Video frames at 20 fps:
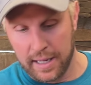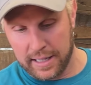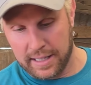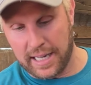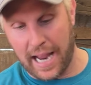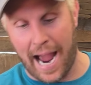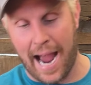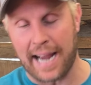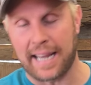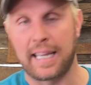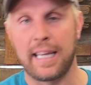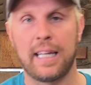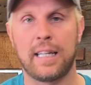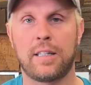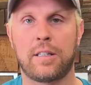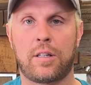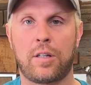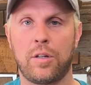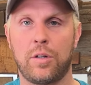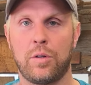tack
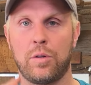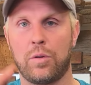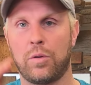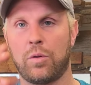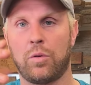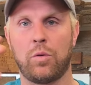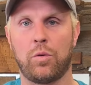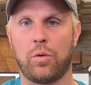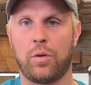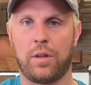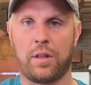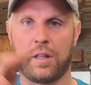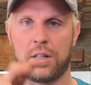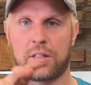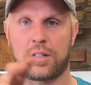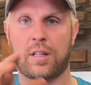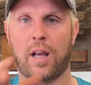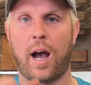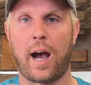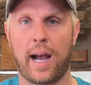into the
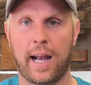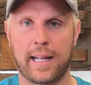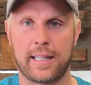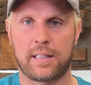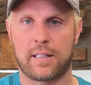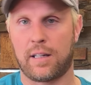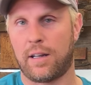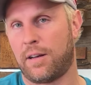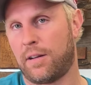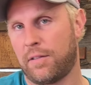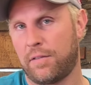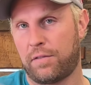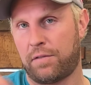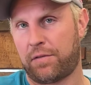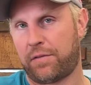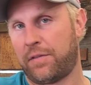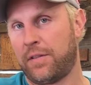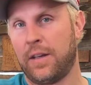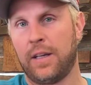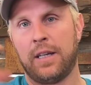sides
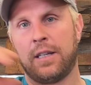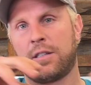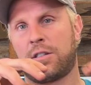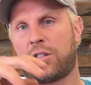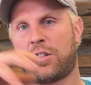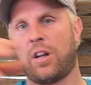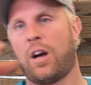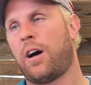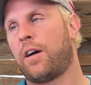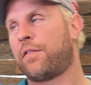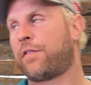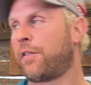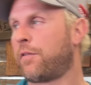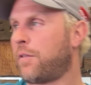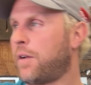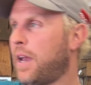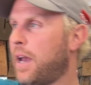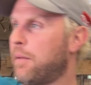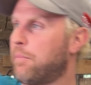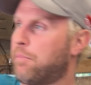of stuff and
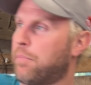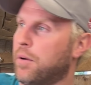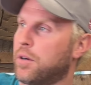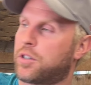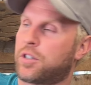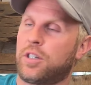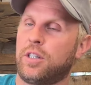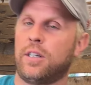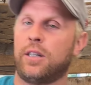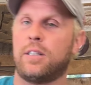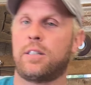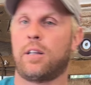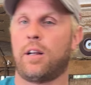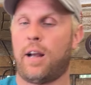we had bushes.